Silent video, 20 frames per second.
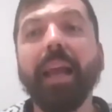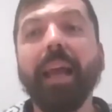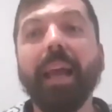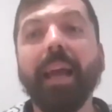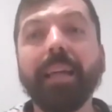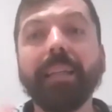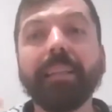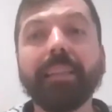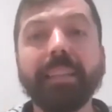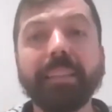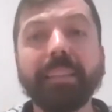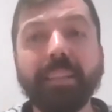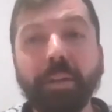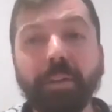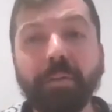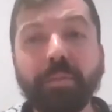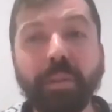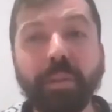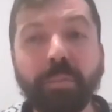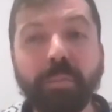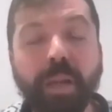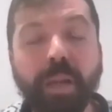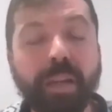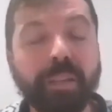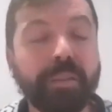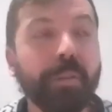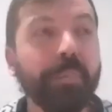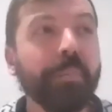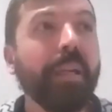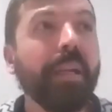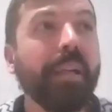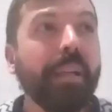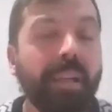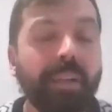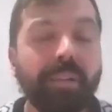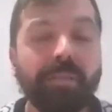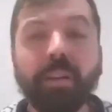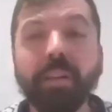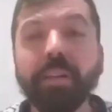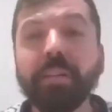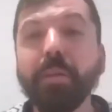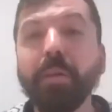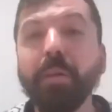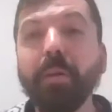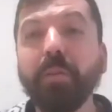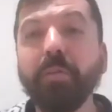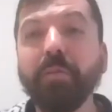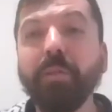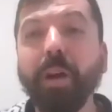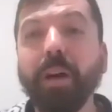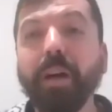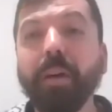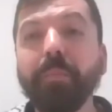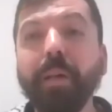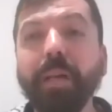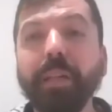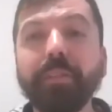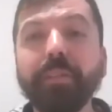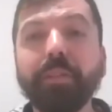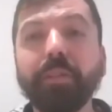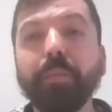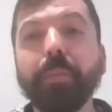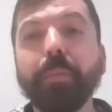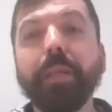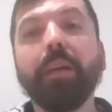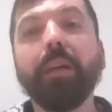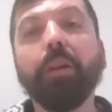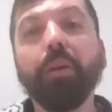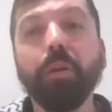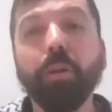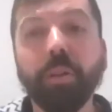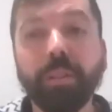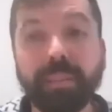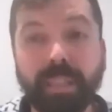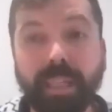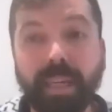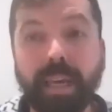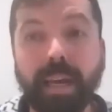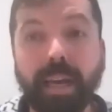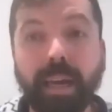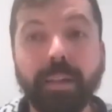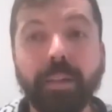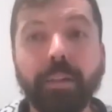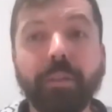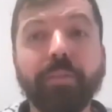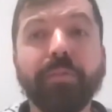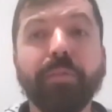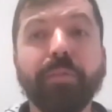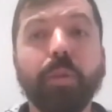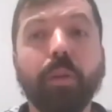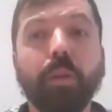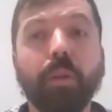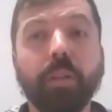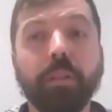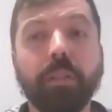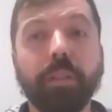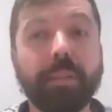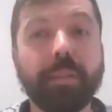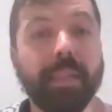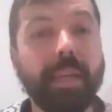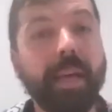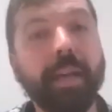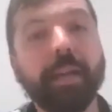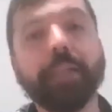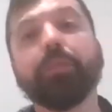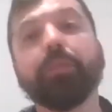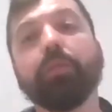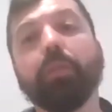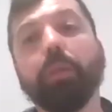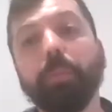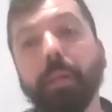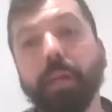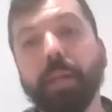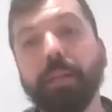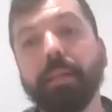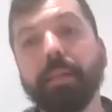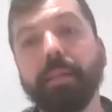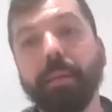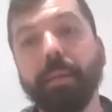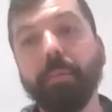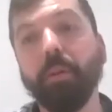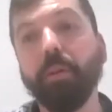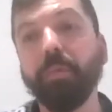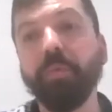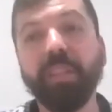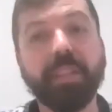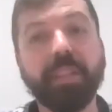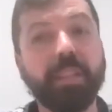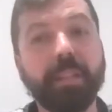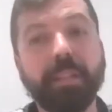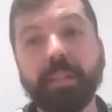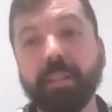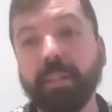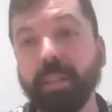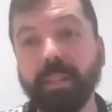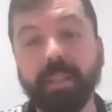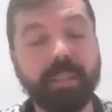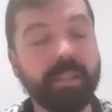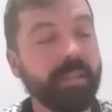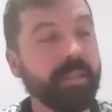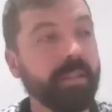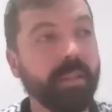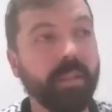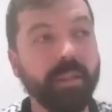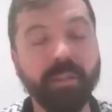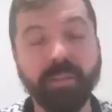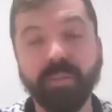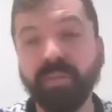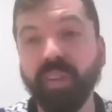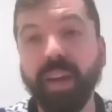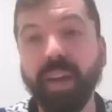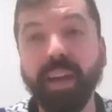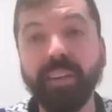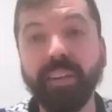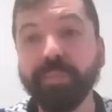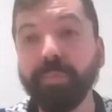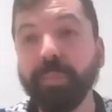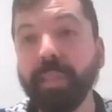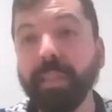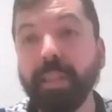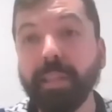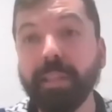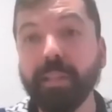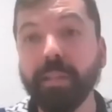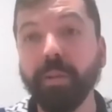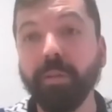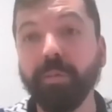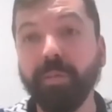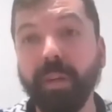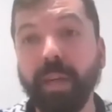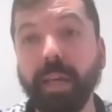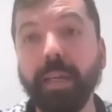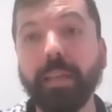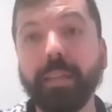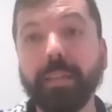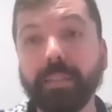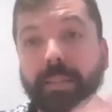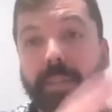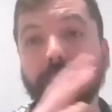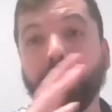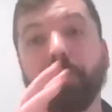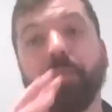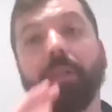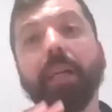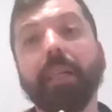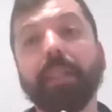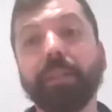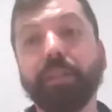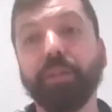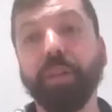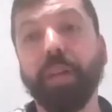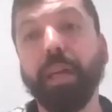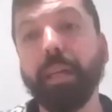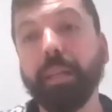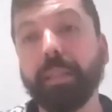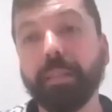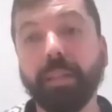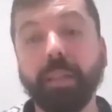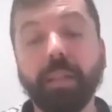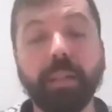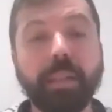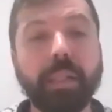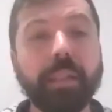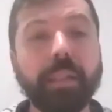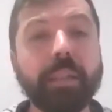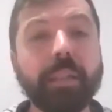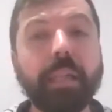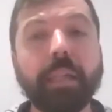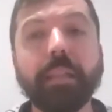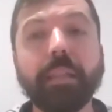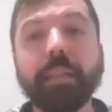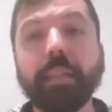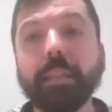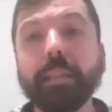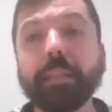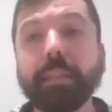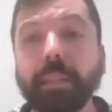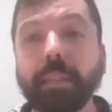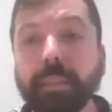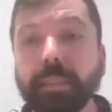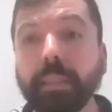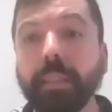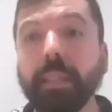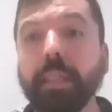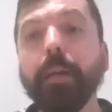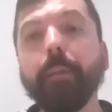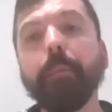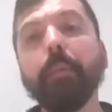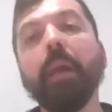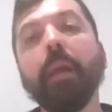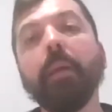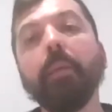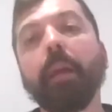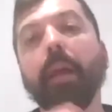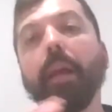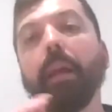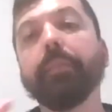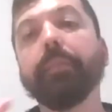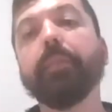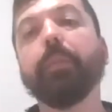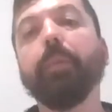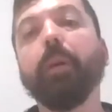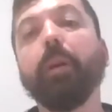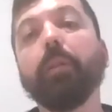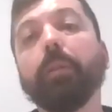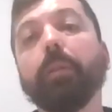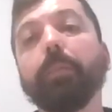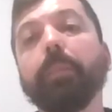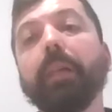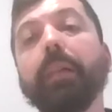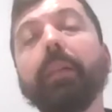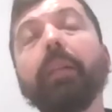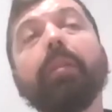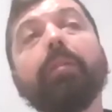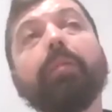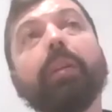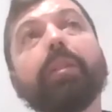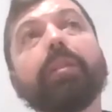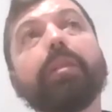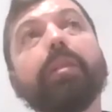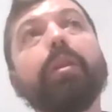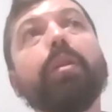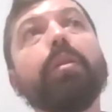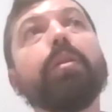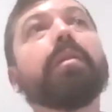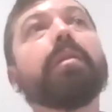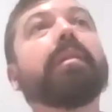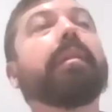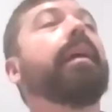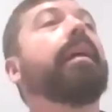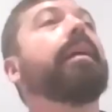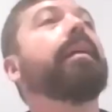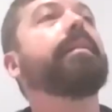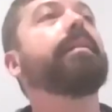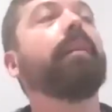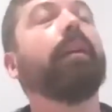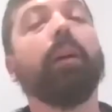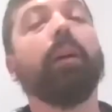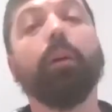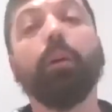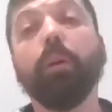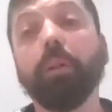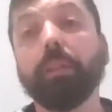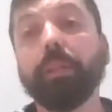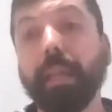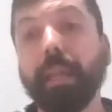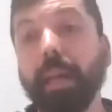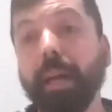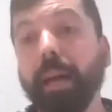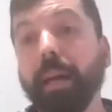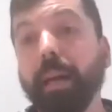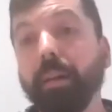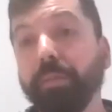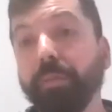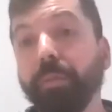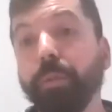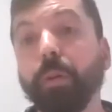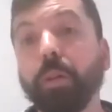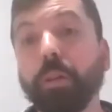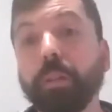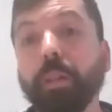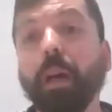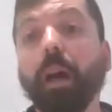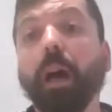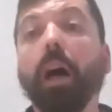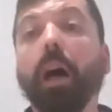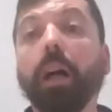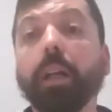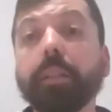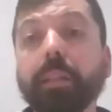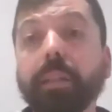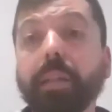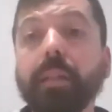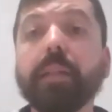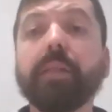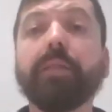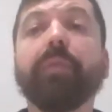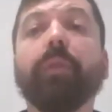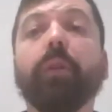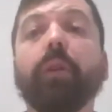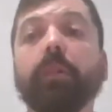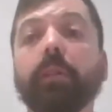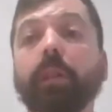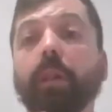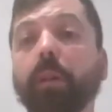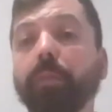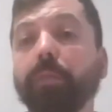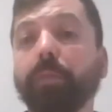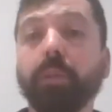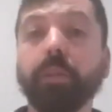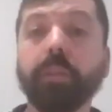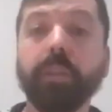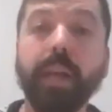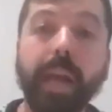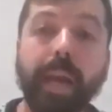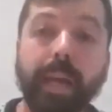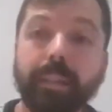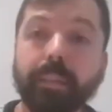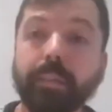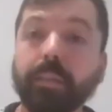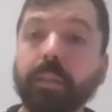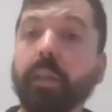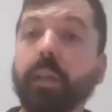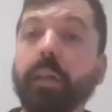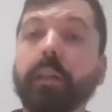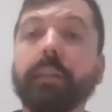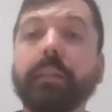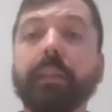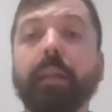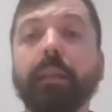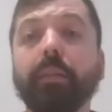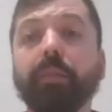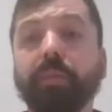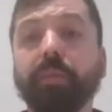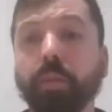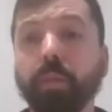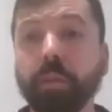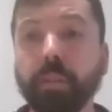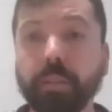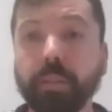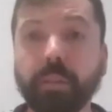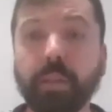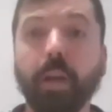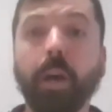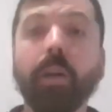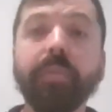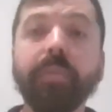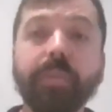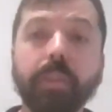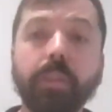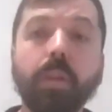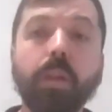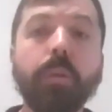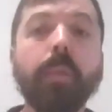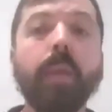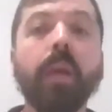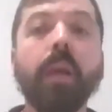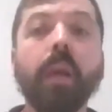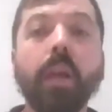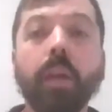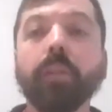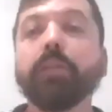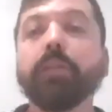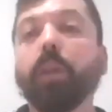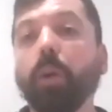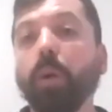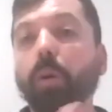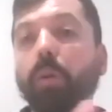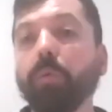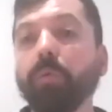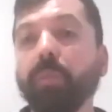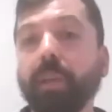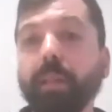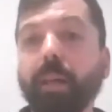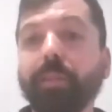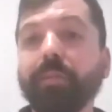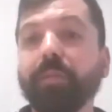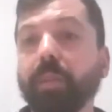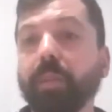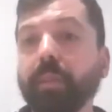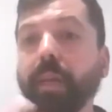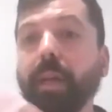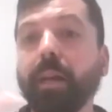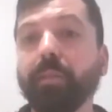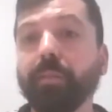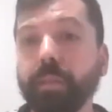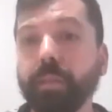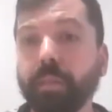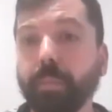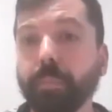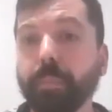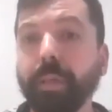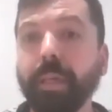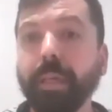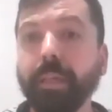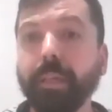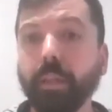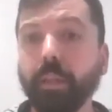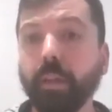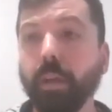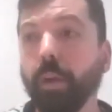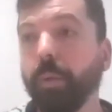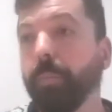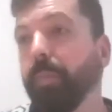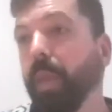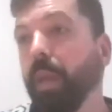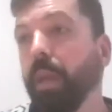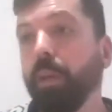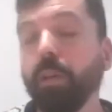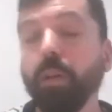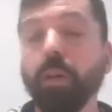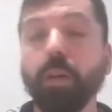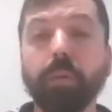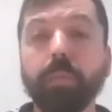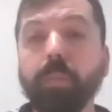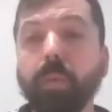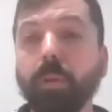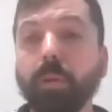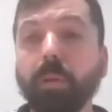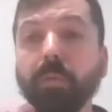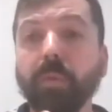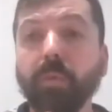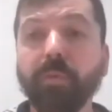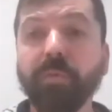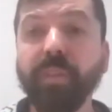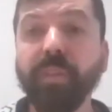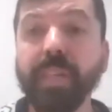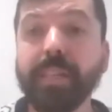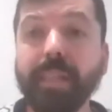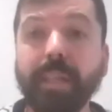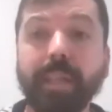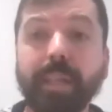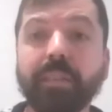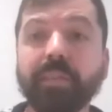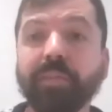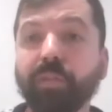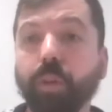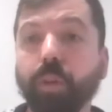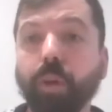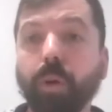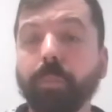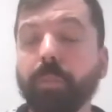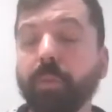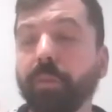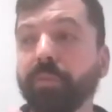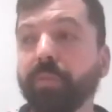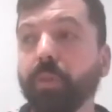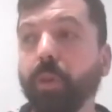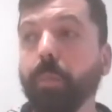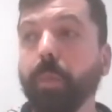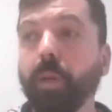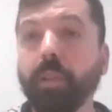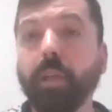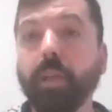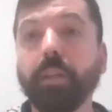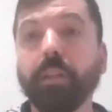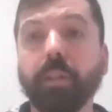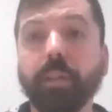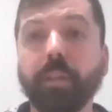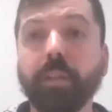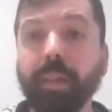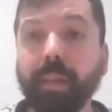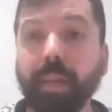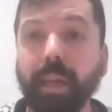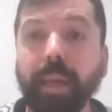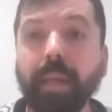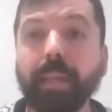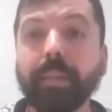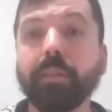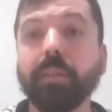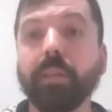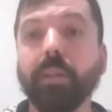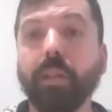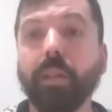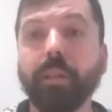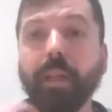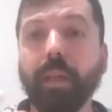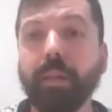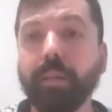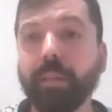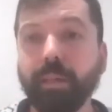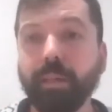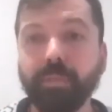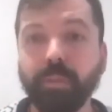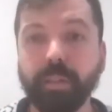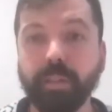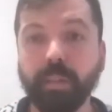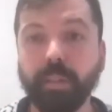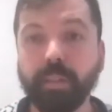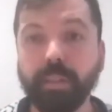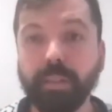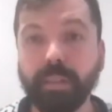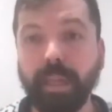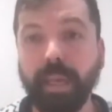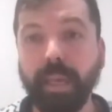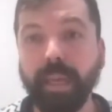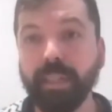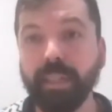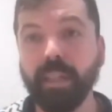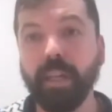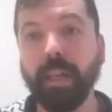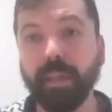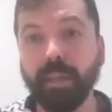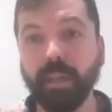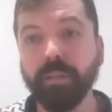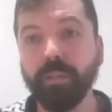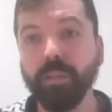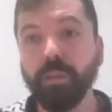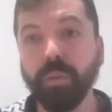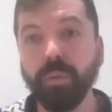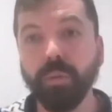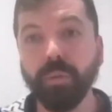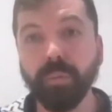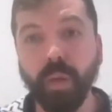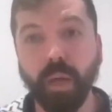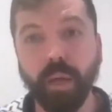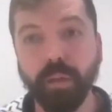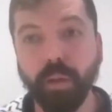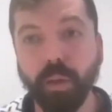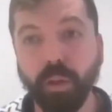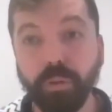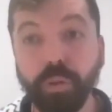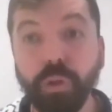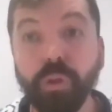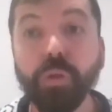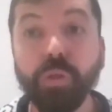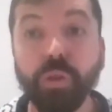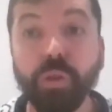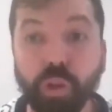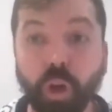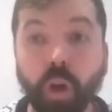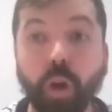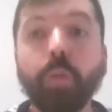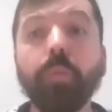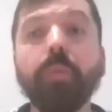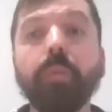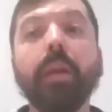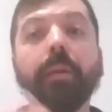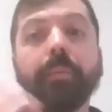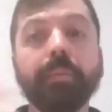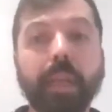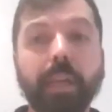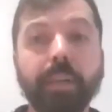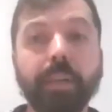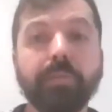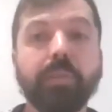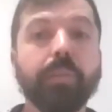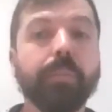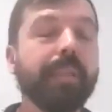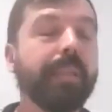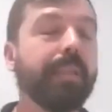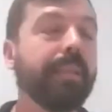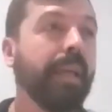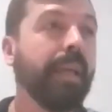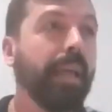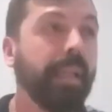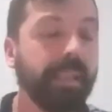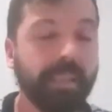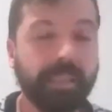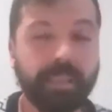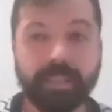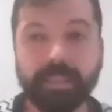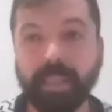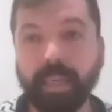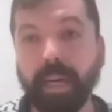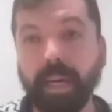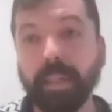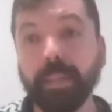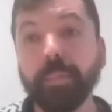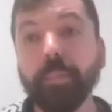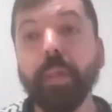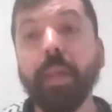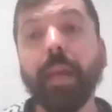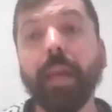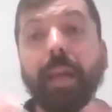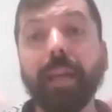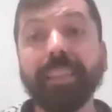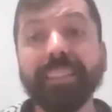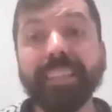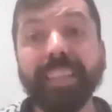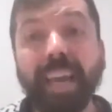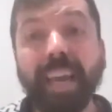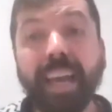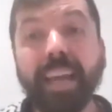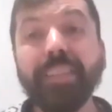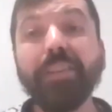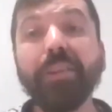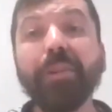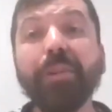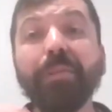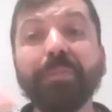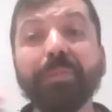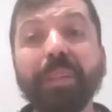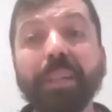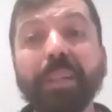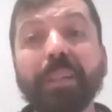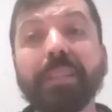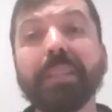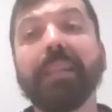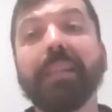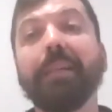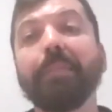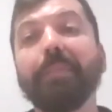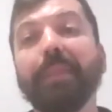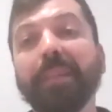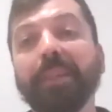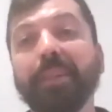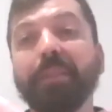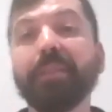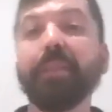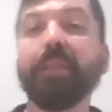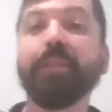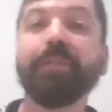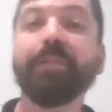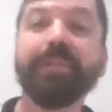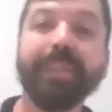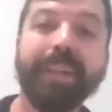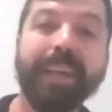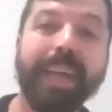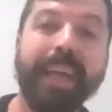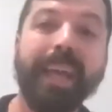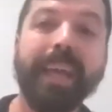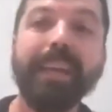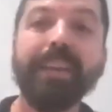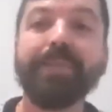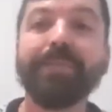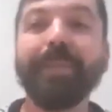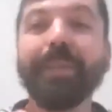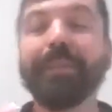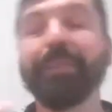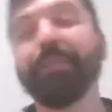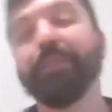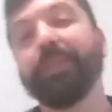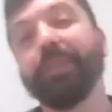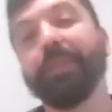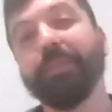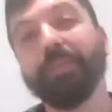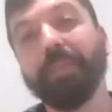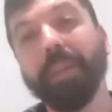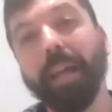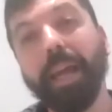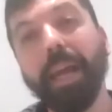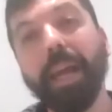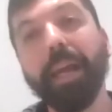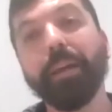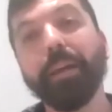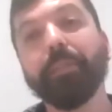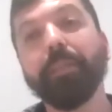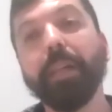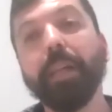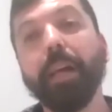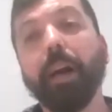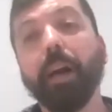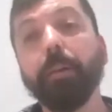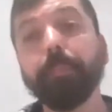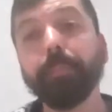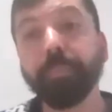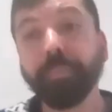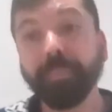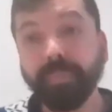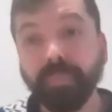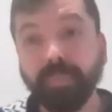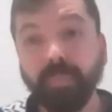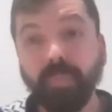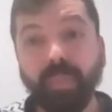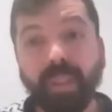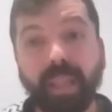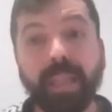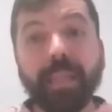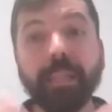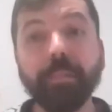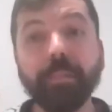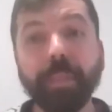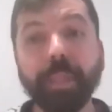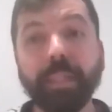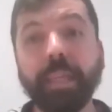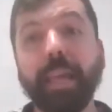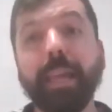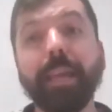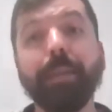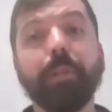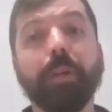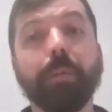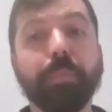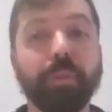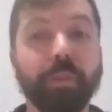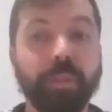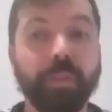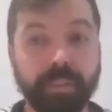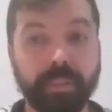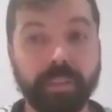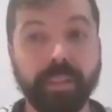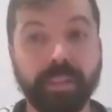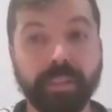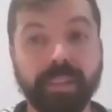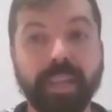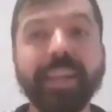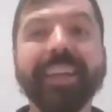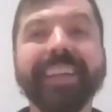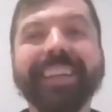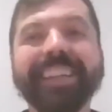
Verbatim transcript: And the, the, the building was, was meant to be a hotel for the Teatro Massimo, which is just uh, five minutes away. It's the great theater in, in, in Sicily. And the, the building was used as a hotel for the artists, for the, for the actors, and for the staff, you know. So whenever there was a big uh, uh, uh, visit from from another theater, that there was a stage like a new a, a new show, they would be staying there. Mm-hmm. And then obviously because of the age, because of the area, it became a brothel.